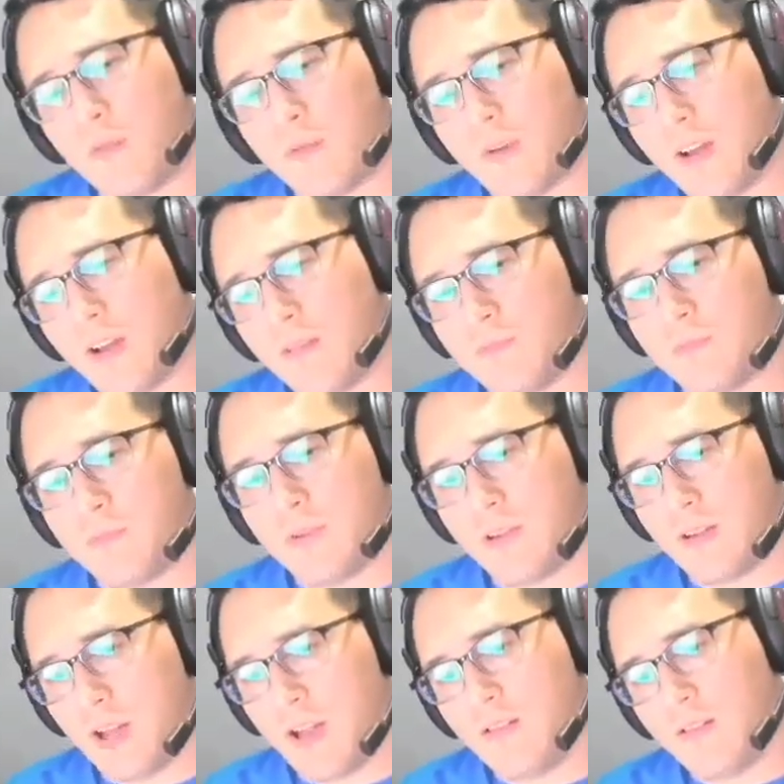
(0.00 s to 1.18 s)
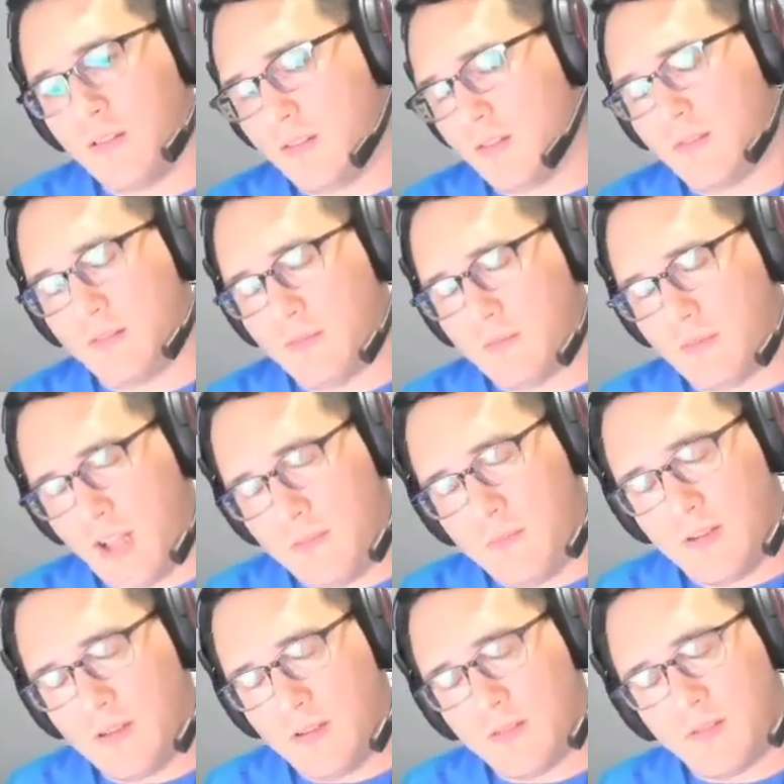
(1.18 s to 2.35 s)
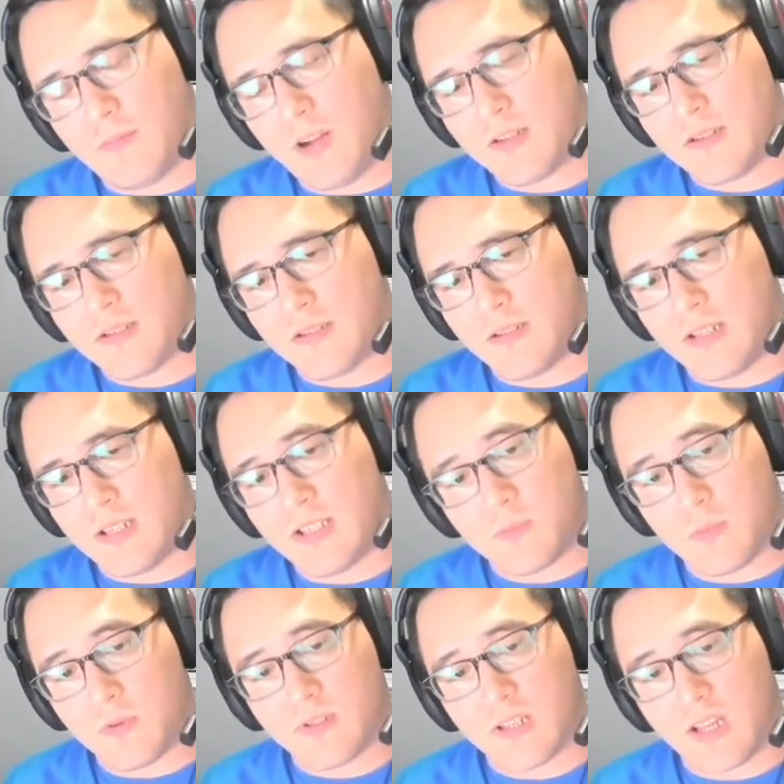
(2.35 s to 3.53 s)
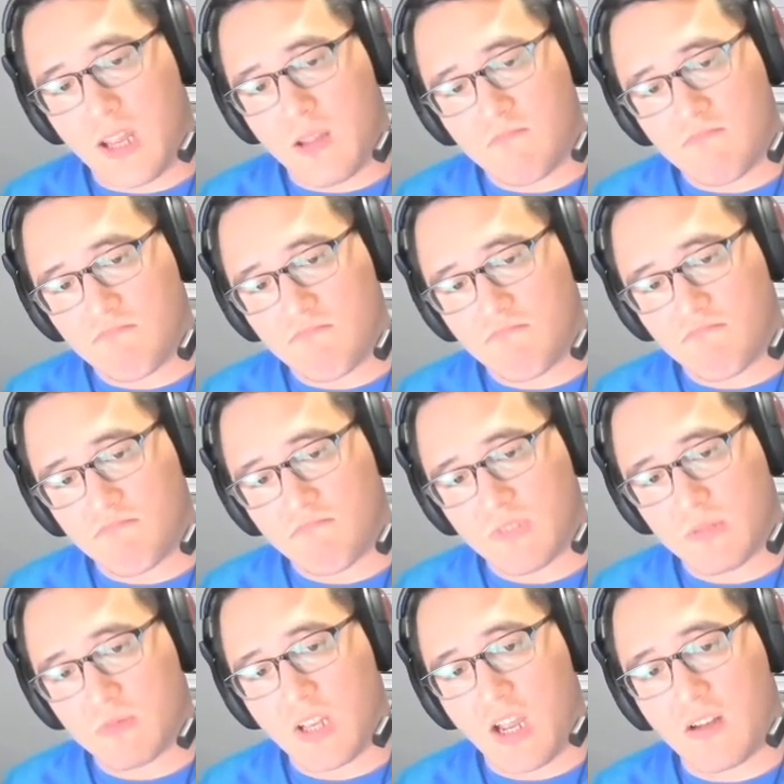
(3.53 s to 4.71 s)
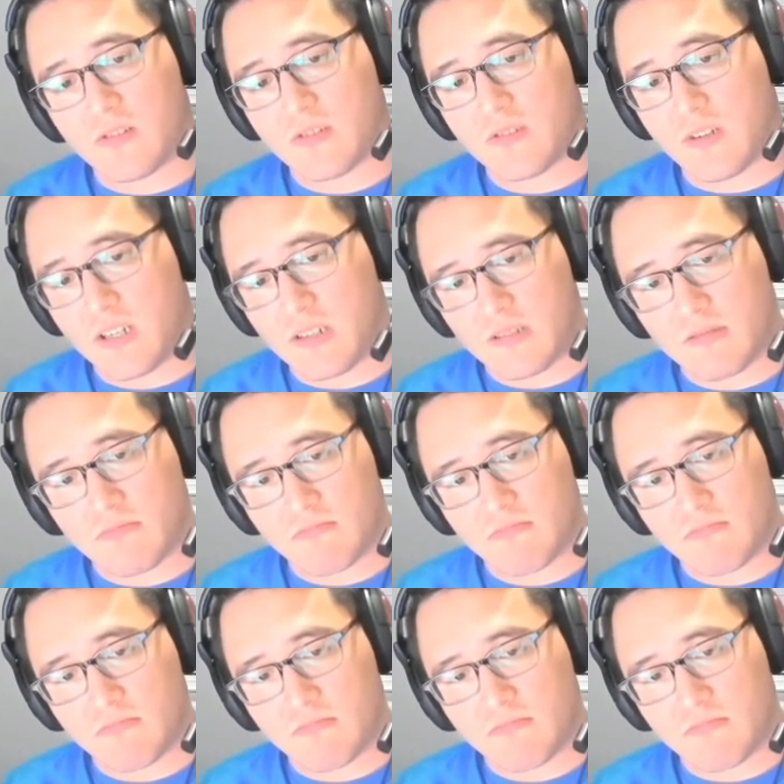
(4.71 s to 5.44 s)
I've been known to watch an esports game, some Counter-Strike.